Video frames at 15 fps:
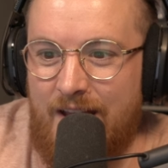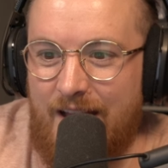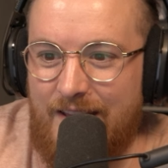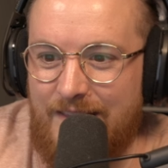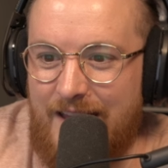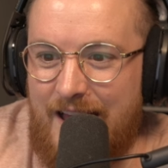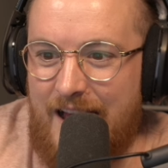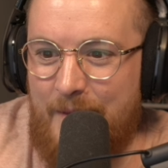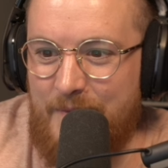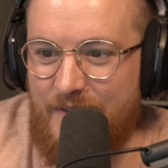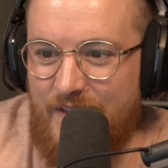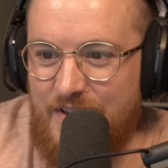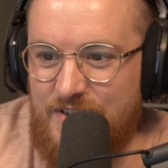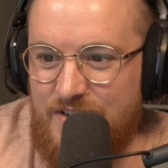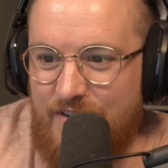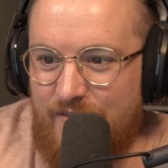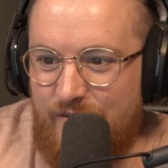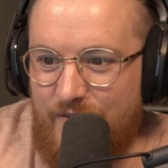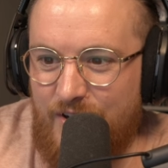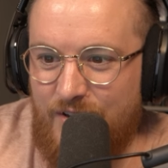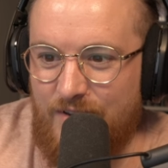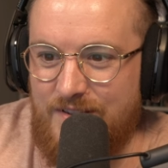Alarm, the legendary
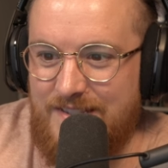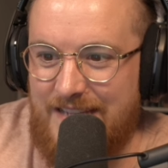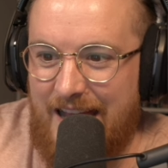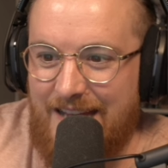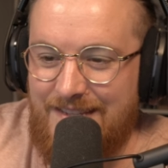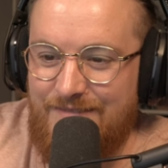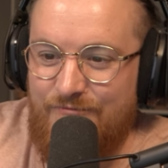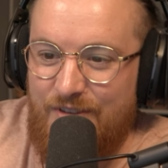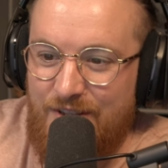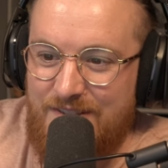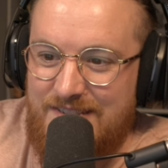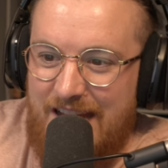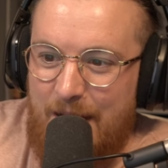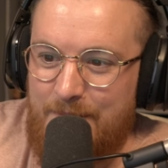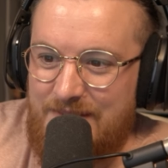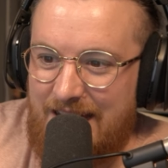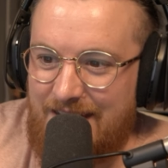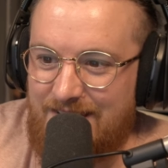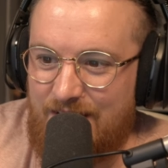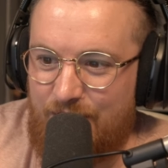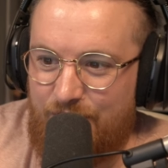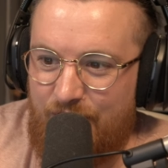real ta- real-time
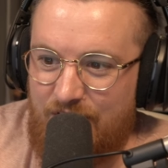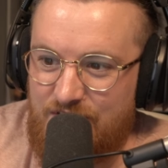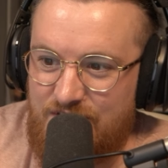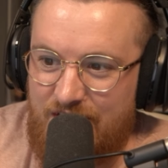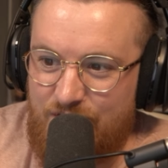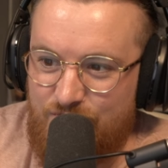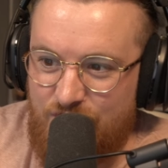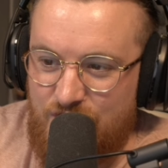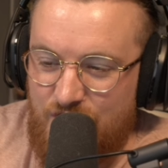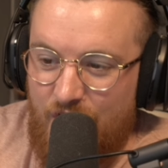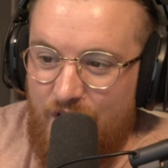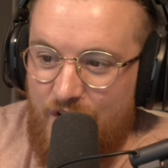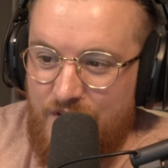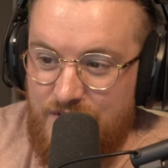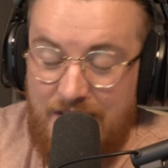tactic franchise returns.